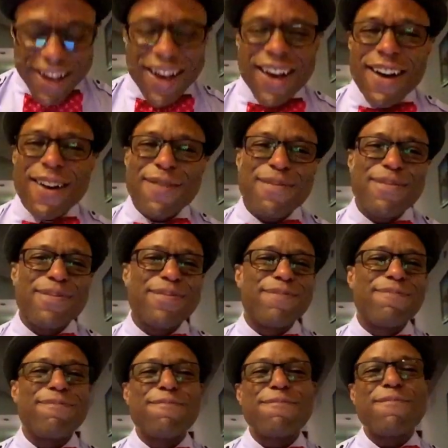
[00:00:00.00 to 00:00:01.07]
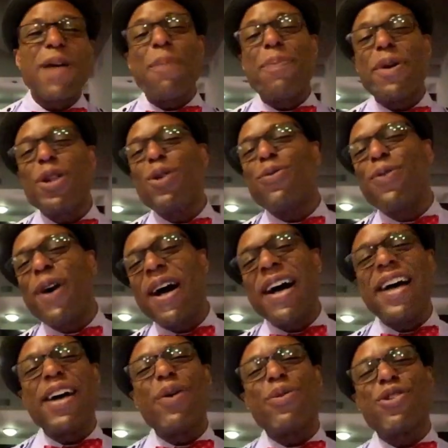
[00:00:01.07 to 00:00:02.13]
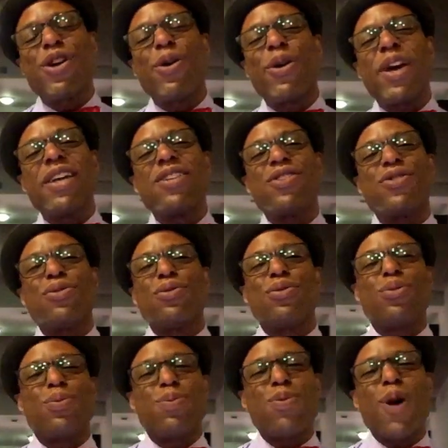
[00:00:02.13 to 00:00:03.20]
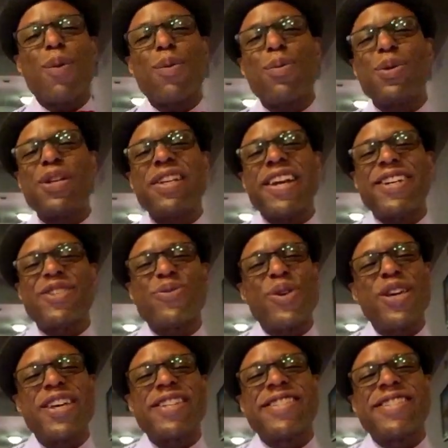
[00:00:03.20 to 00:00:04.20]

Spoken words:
Abilify, which I will get to probably next week,